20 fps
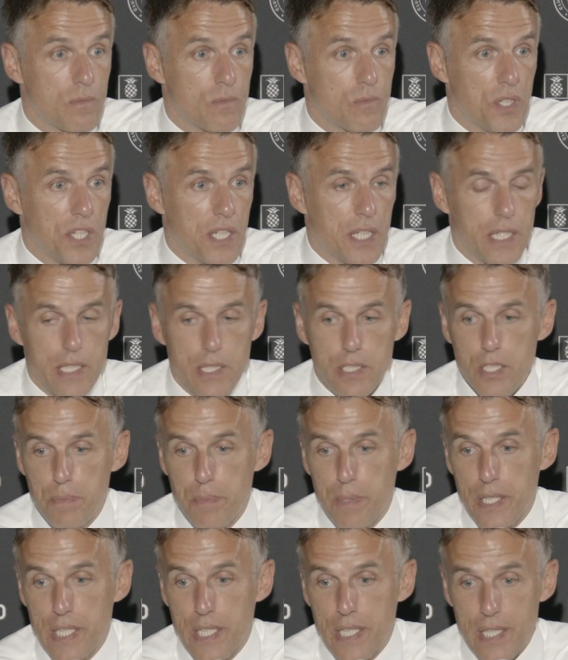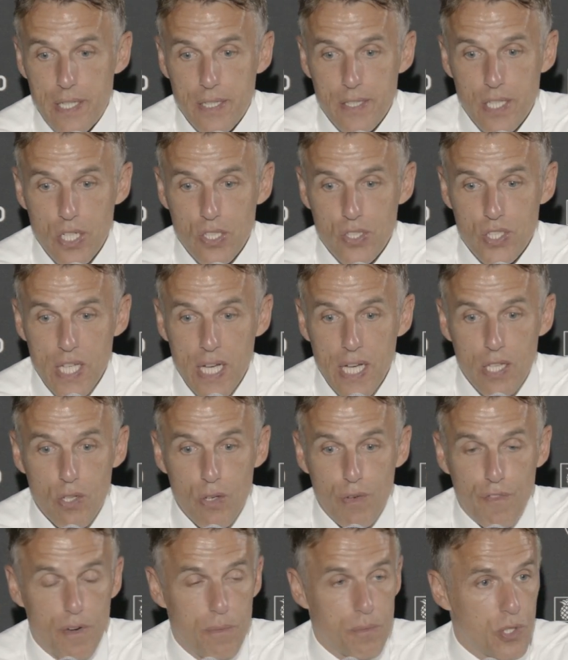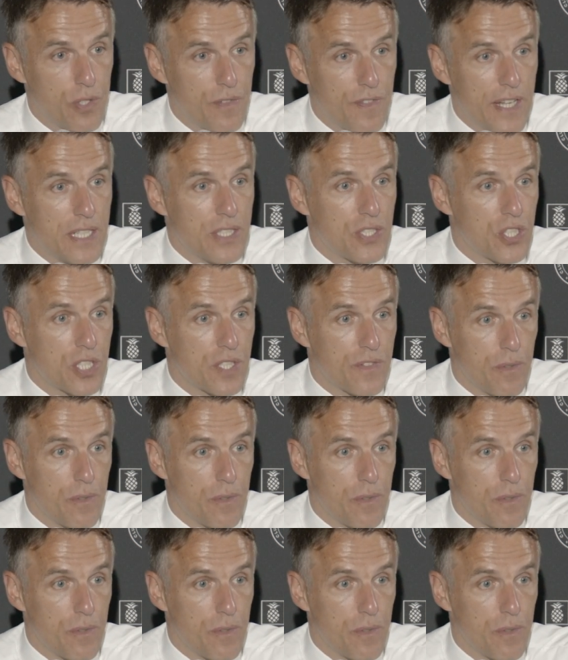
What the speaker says: We need him to be Gonzalo from Juventus,